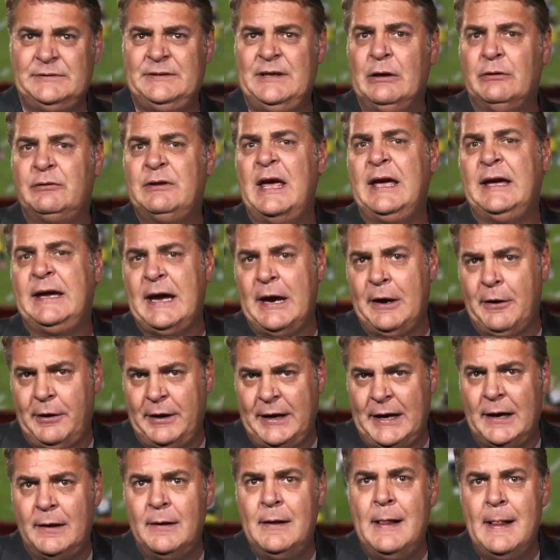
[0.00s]
they'll take care of
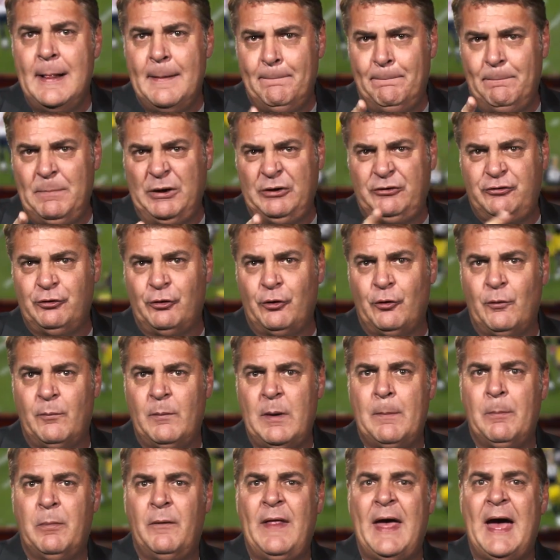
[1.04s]
you. Be sure to
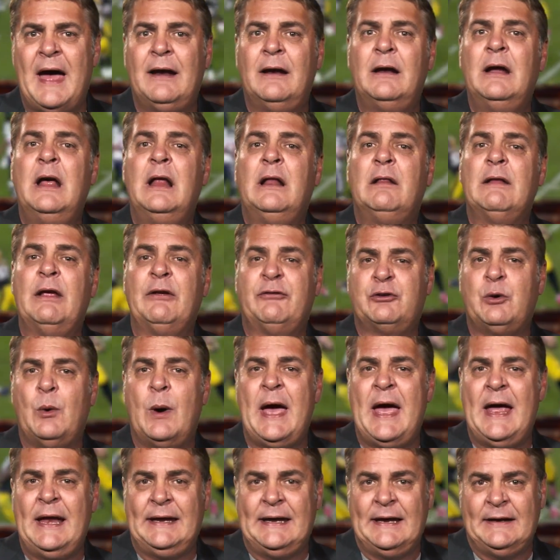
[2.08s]
remember that. Let's go
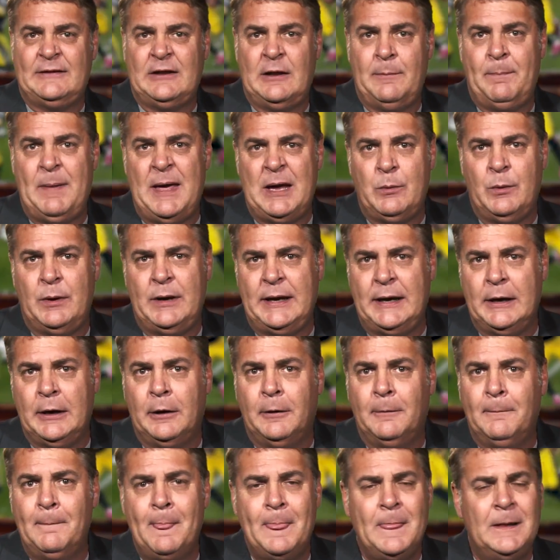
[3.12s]
ahead and get to the big one
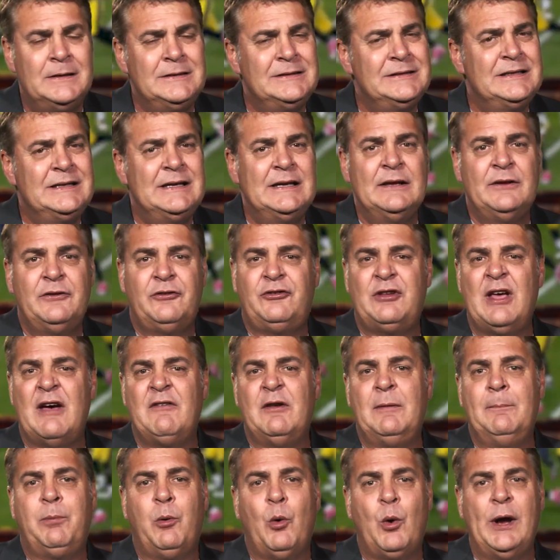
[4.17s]
here.
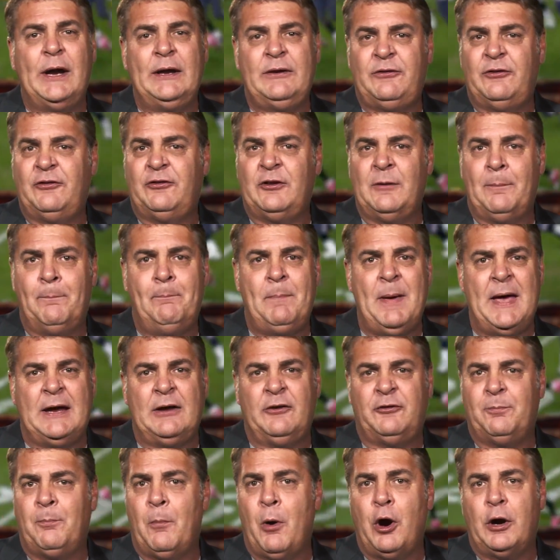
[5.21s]
Seven points is the
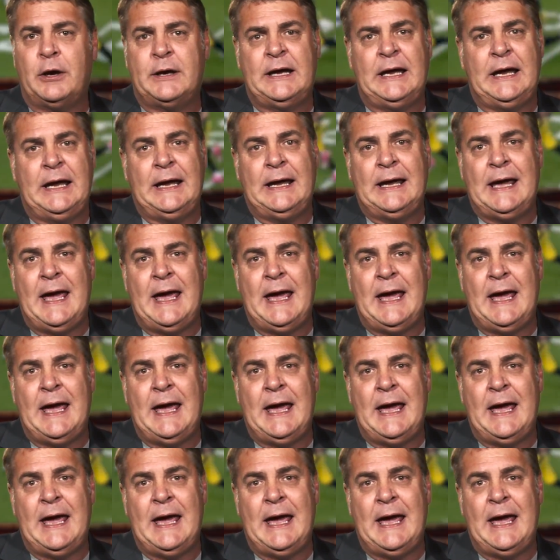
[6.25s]
biggest marquee